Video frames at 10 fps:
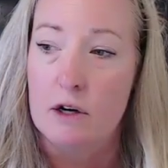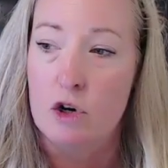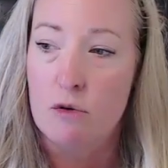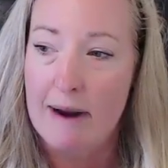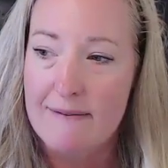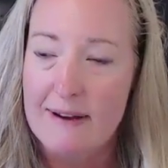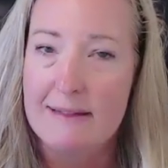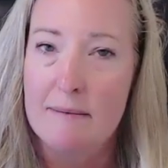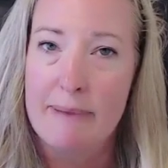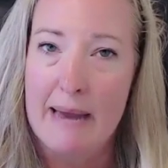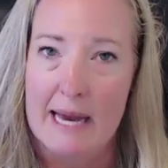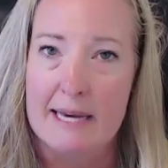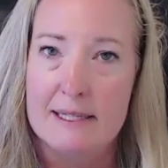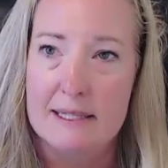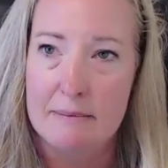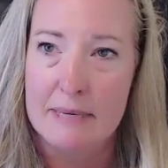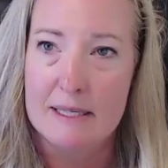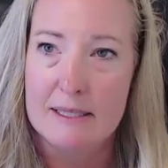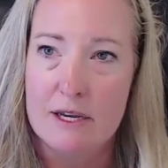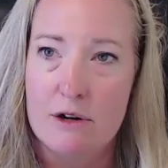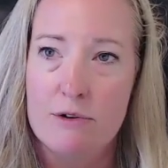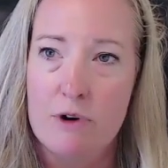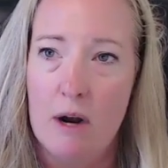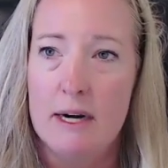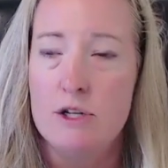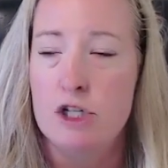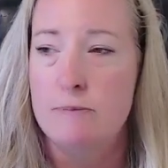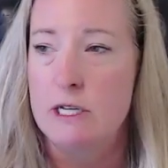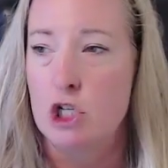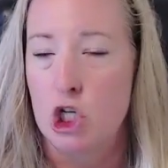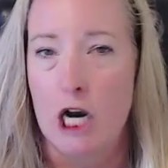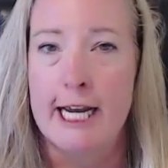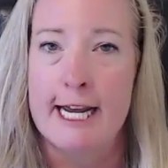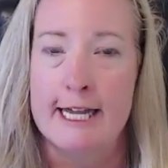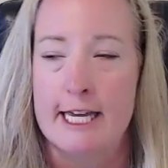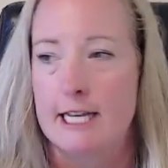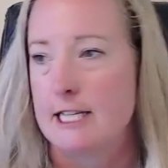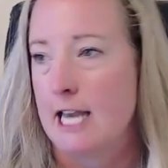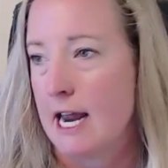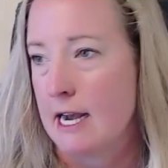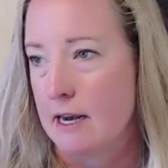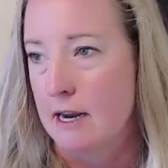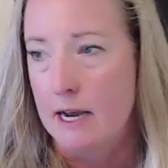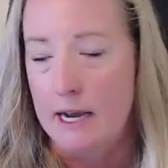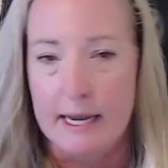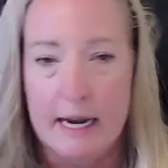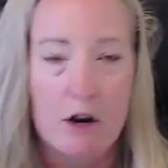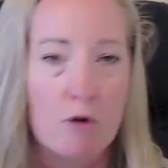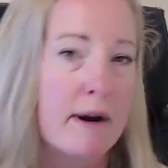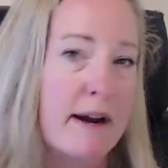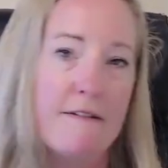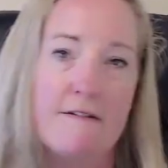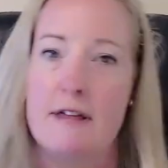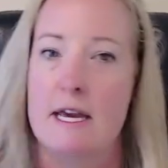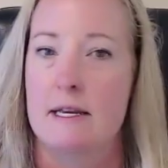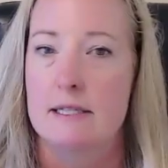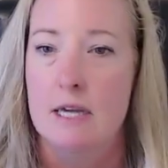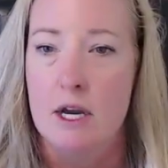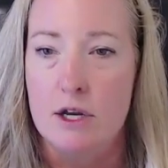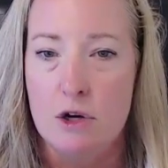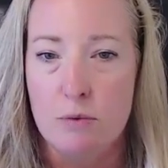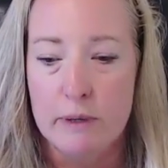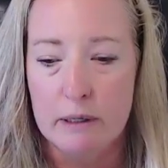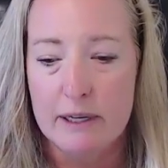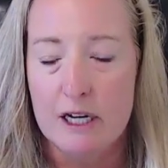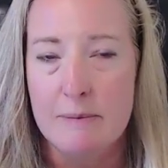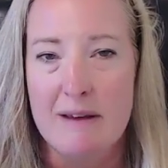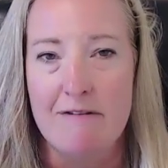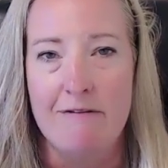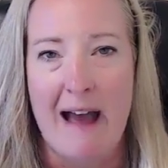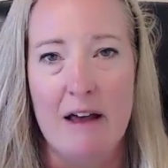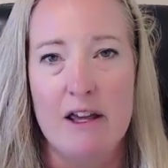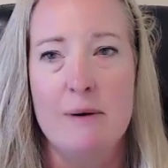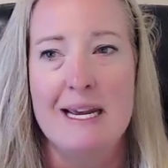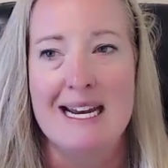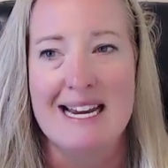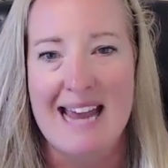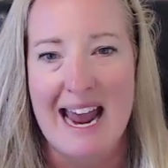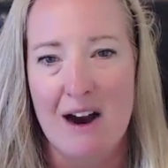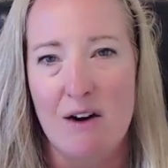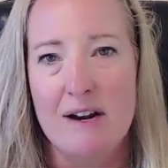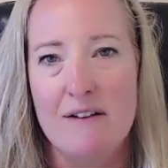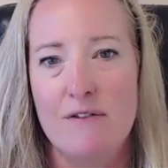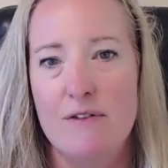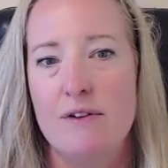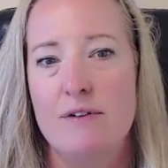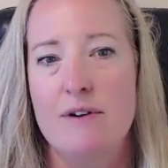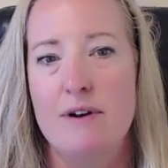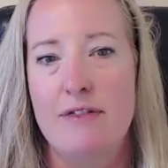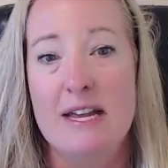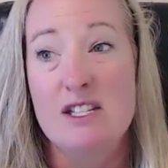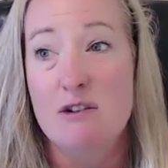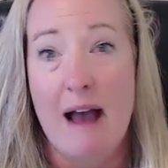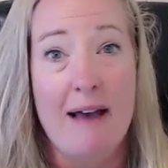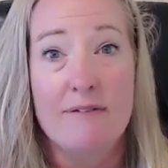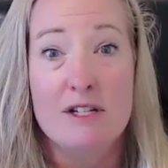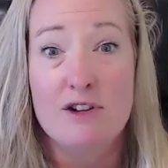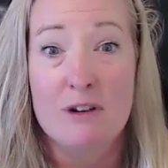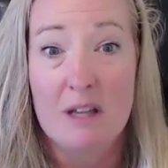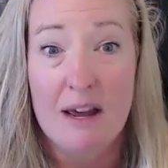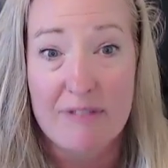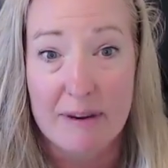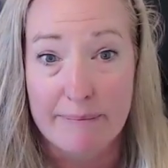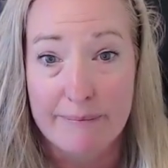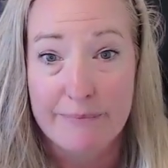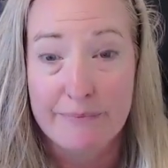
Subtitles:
craving the best means that you're not going to just be chucking things and getting rid of things. You're really going to be valuing and caring for the things you have because you're going to love them.